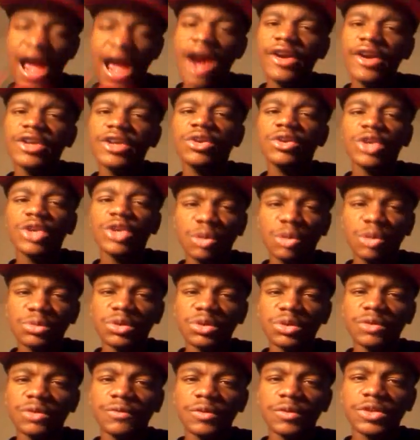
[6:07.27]
How are they going to help
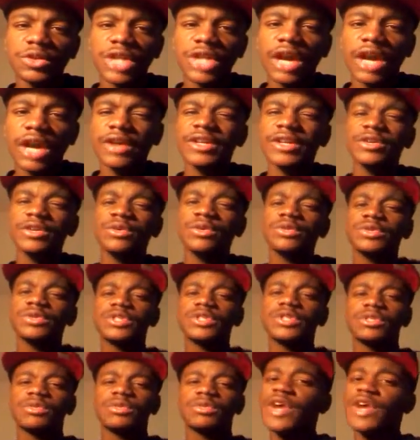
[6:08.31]
you in the future? How are they
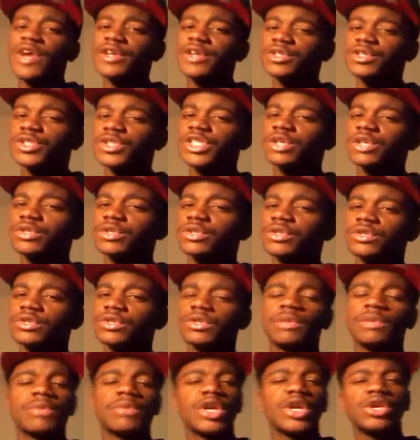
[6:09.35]
going to provide you
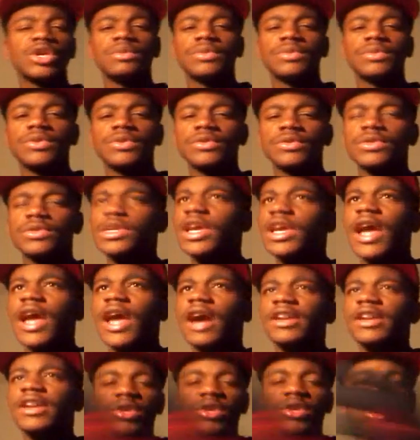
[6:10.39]
shelter, pay your bills?
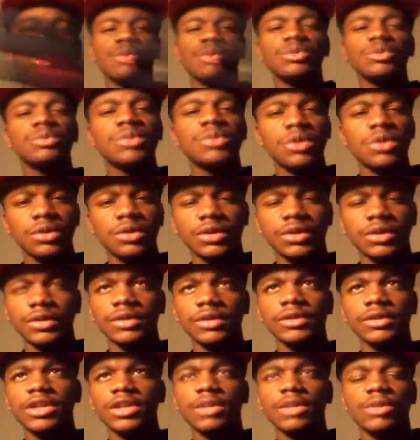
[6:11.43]
How are they going to help you, period?
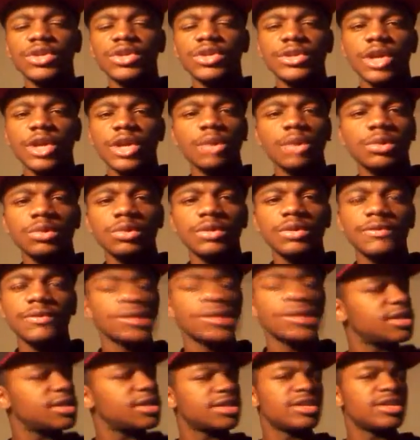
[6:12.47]
The most they'll help you with
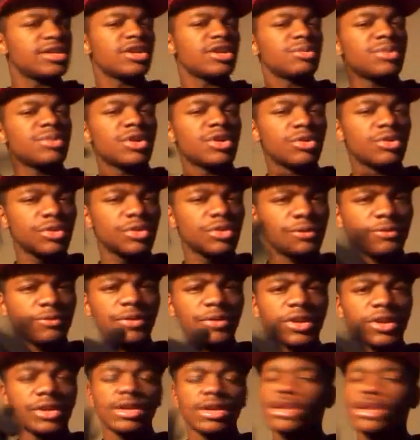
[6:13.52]
is another pair on your
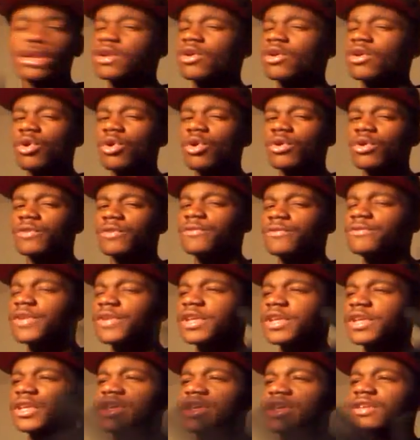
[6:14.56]
feet or
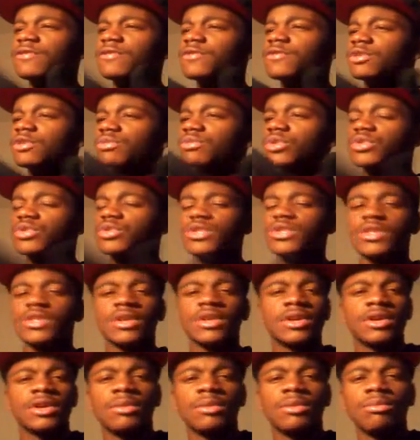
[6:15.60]
fitting in for the most.
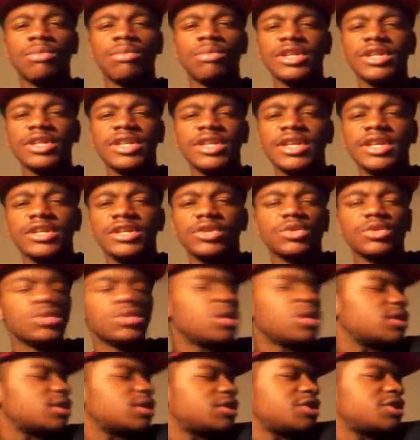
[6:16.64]
But then you
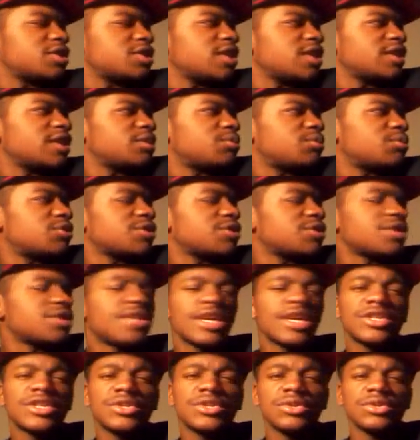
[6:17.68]
look just like the person
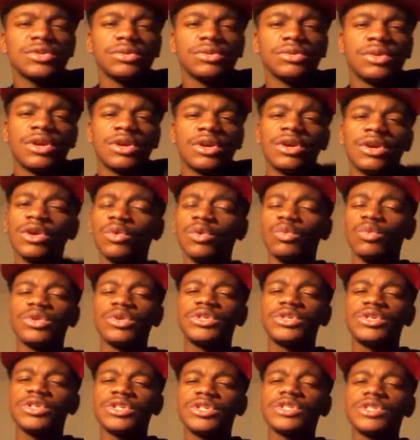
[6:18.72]
next to you,
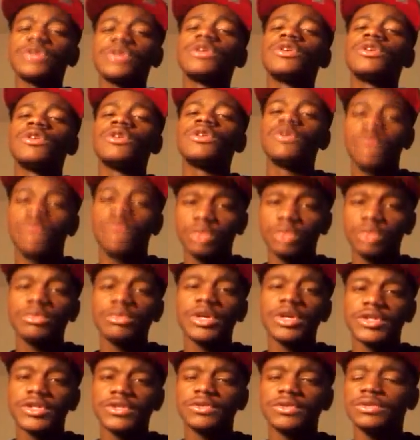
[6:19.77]
which is really
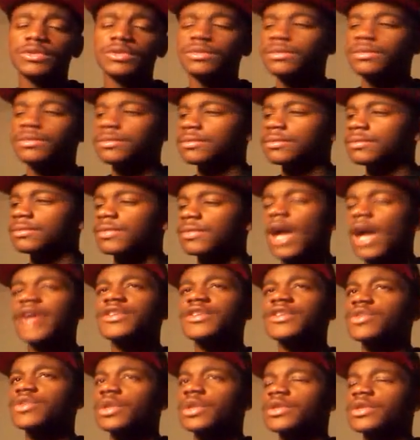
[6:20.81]
mainstream. I
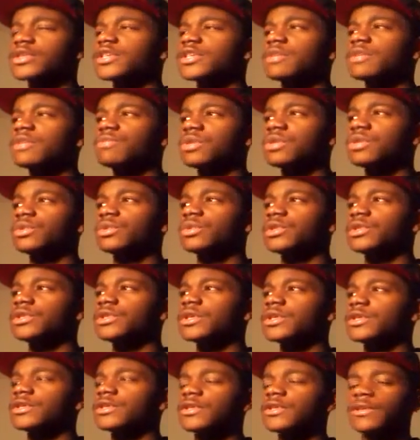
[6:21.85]
just understand people these
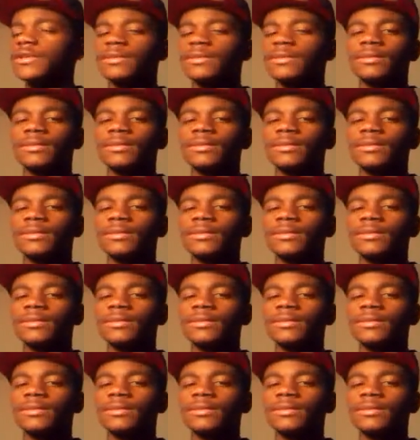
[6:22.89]
days.